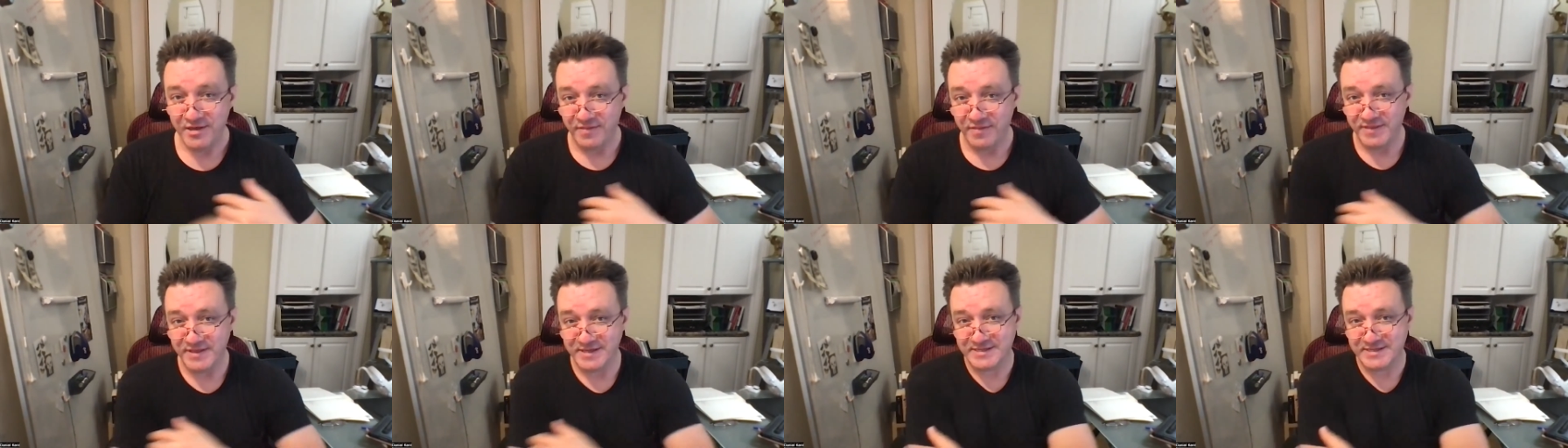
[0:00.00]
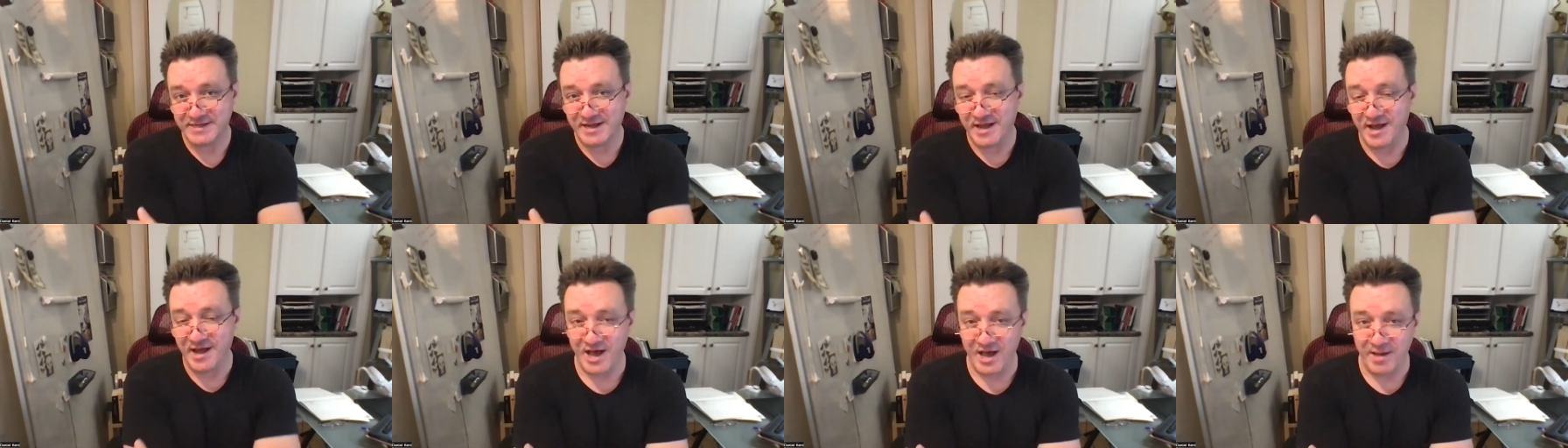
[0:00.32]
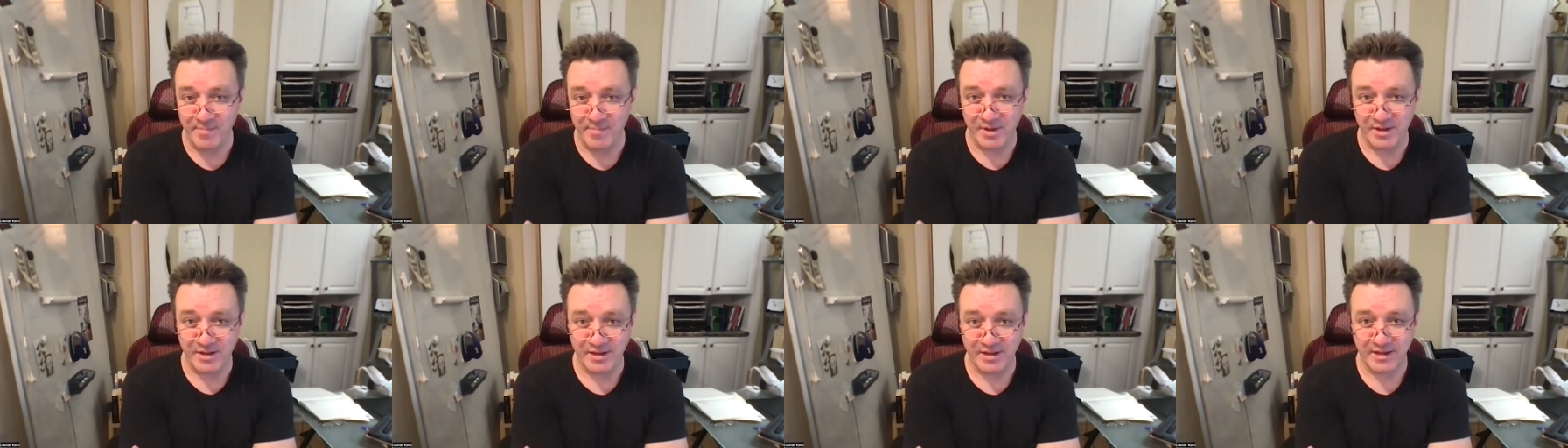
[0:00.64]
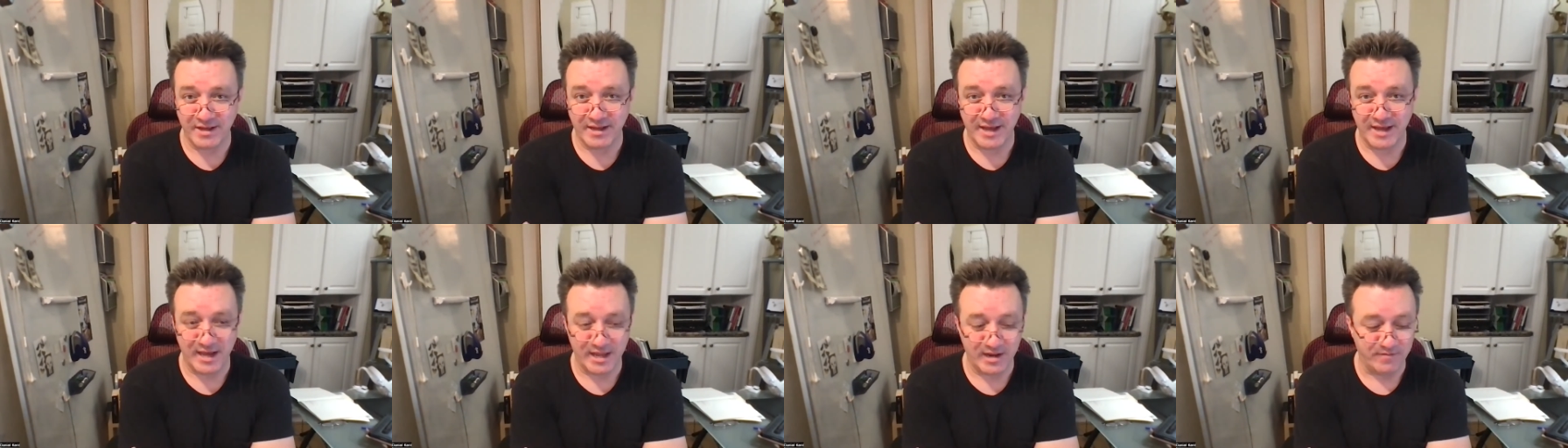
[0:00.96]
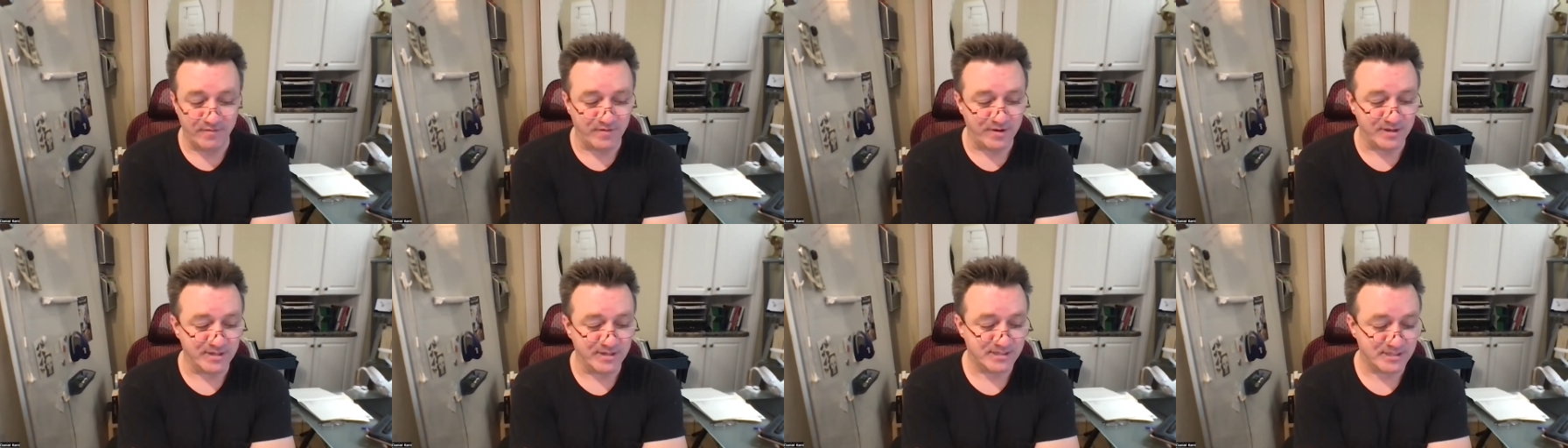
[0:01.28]
this common kind
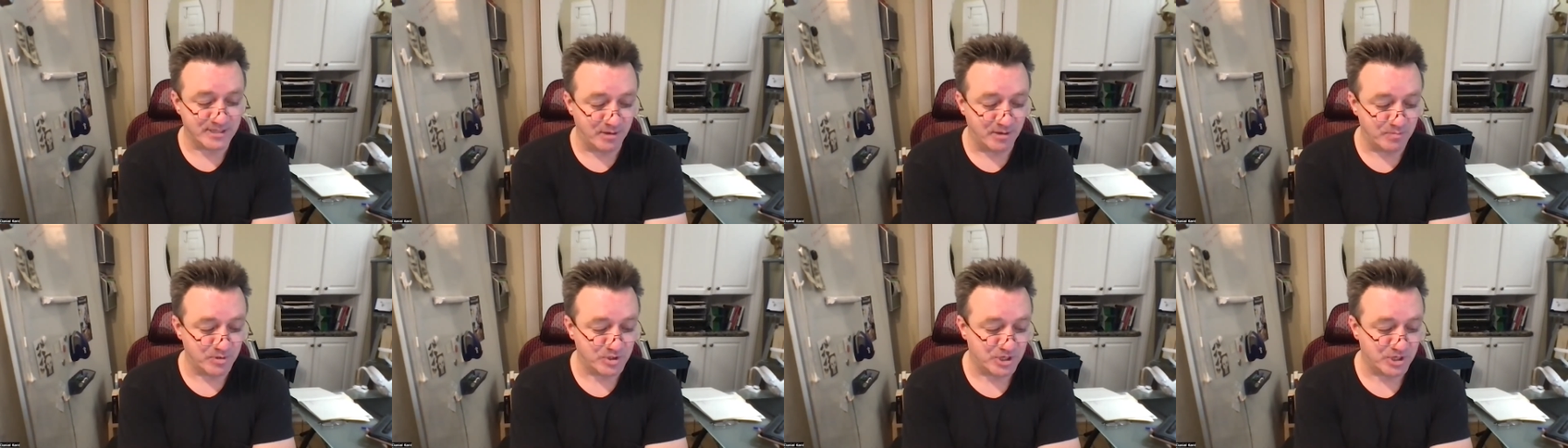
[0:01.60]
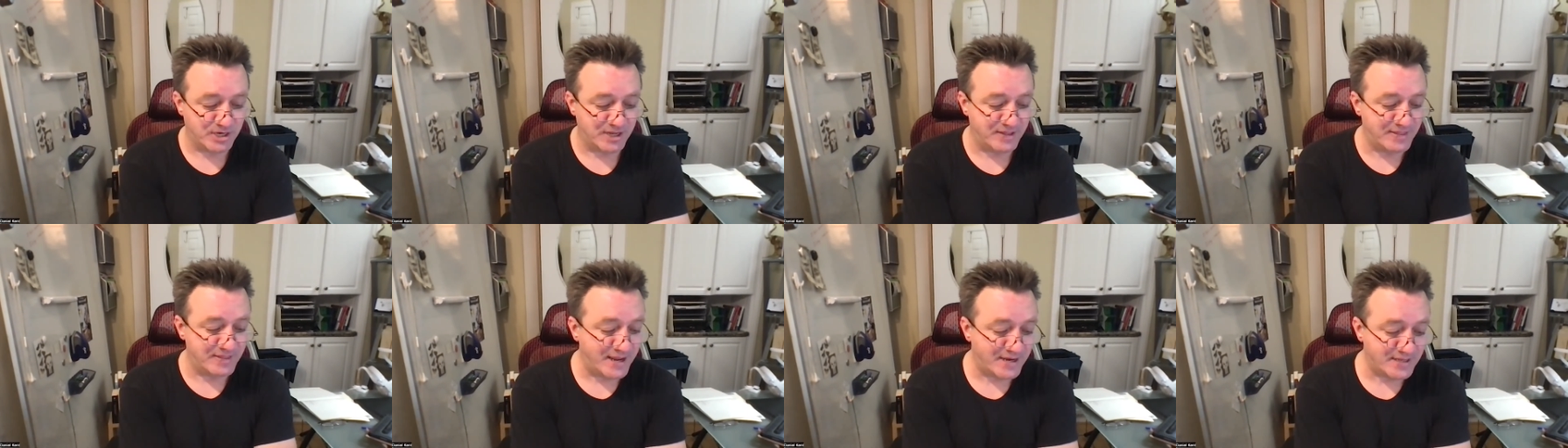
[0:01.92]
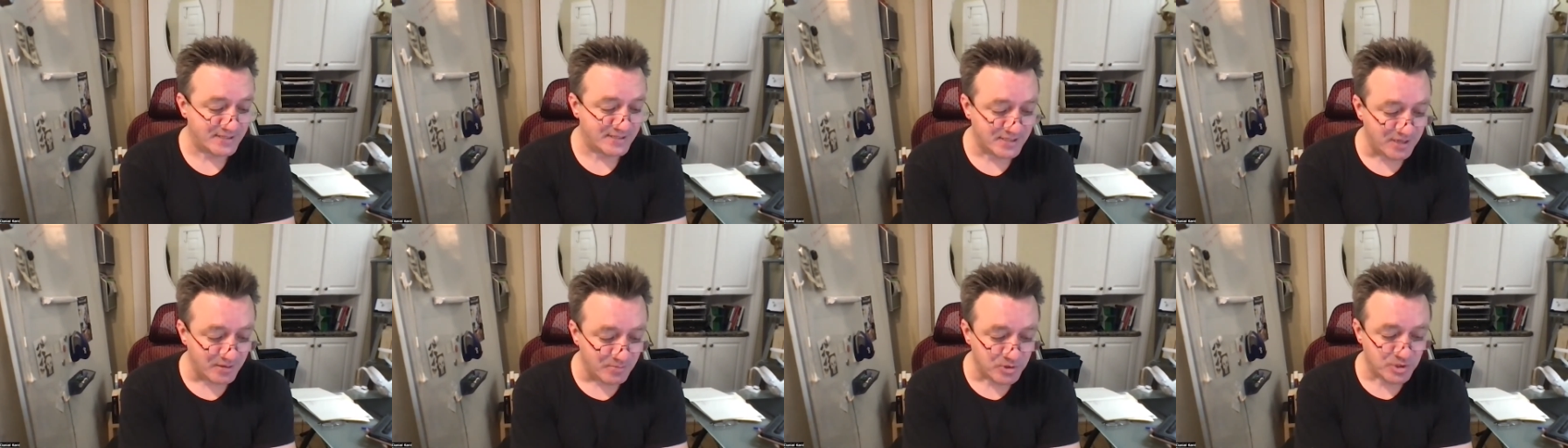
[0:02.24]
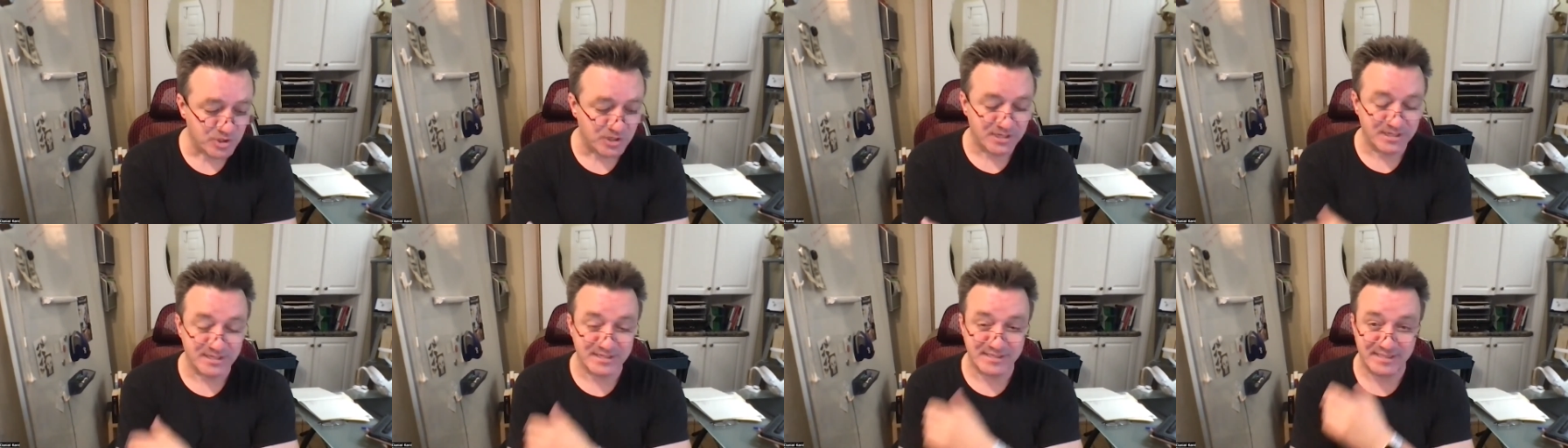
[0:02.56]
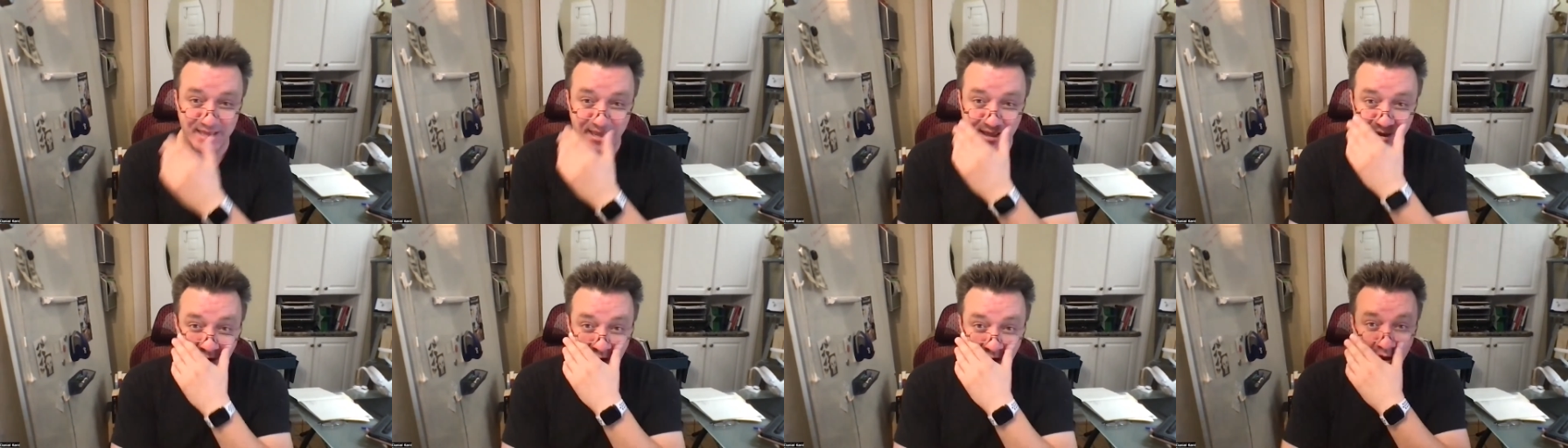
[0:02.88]
of assumption, and that assumption is
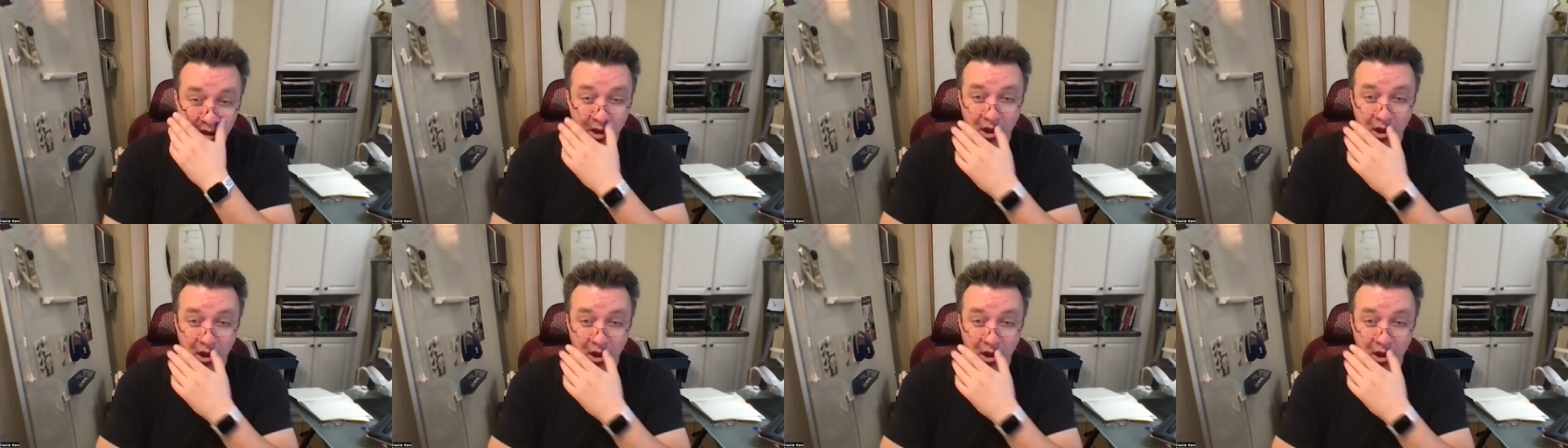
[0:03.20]
that